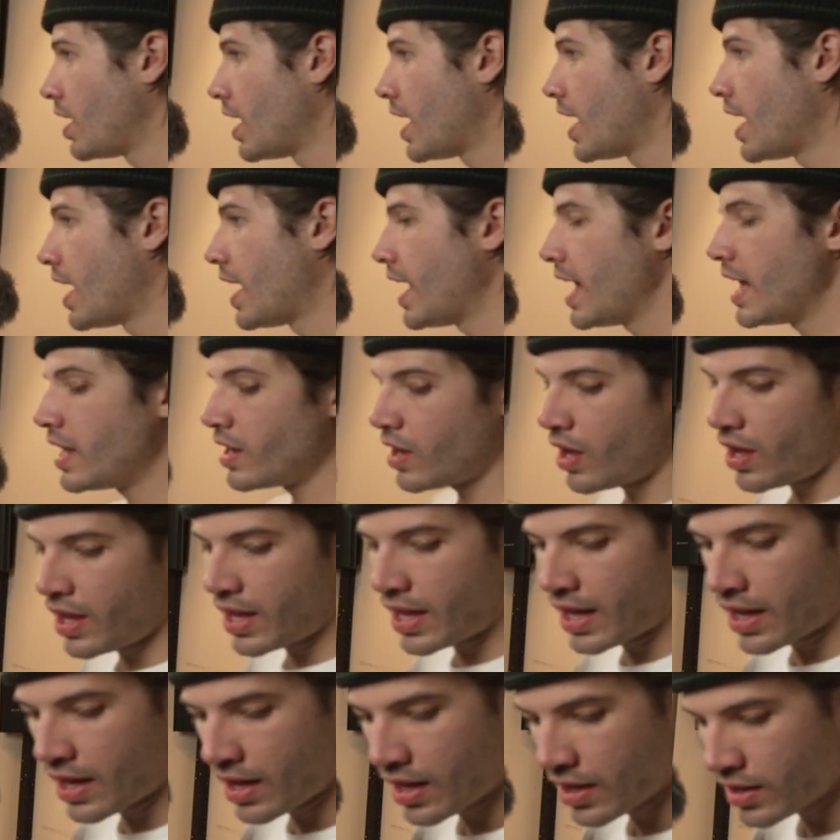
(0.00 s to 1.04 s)
Yeah, and
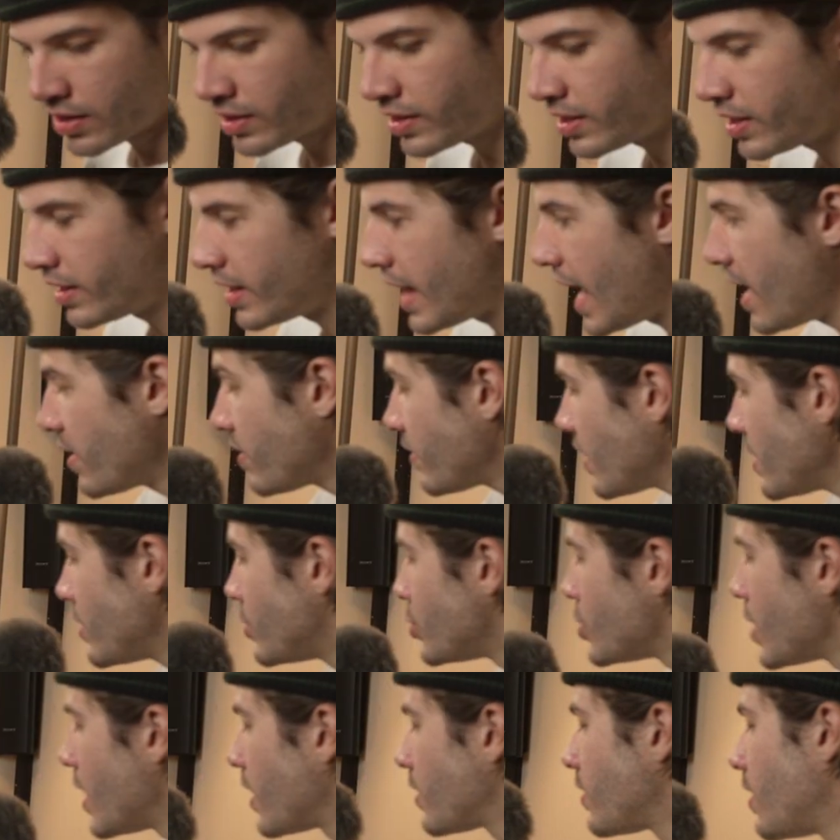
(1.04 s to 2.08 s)
last I
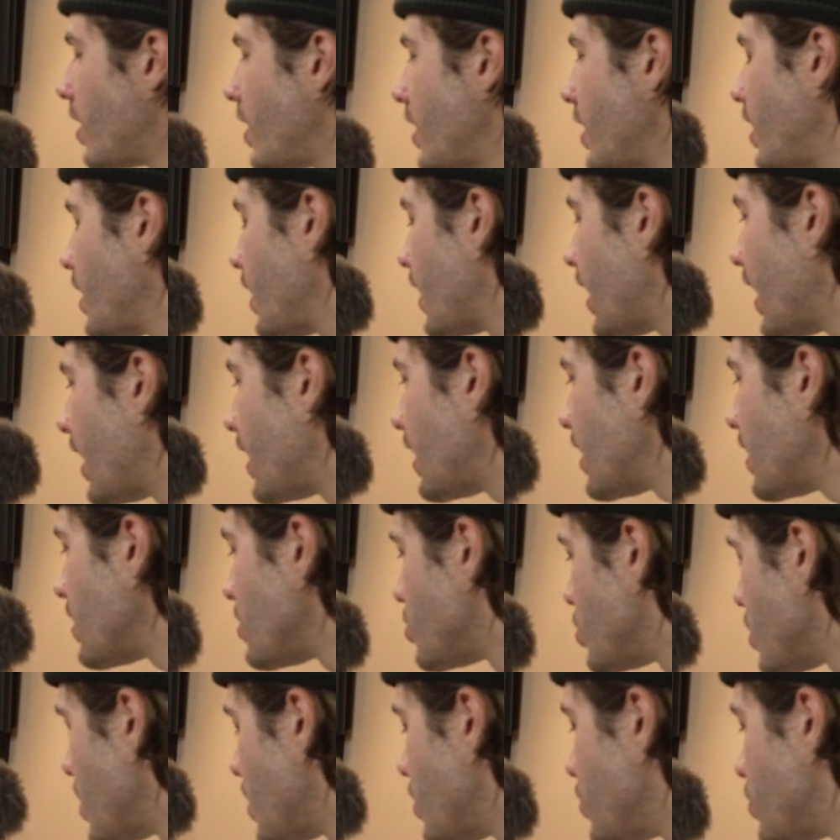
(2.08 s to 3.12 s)
checked on it, it kind of had
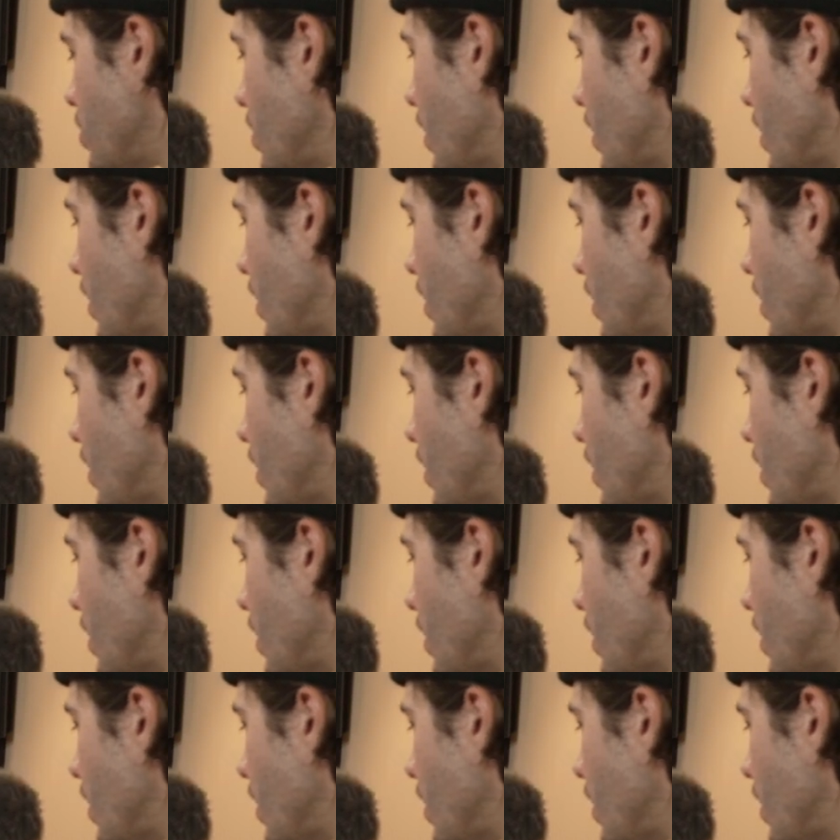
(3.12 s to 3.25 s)
changed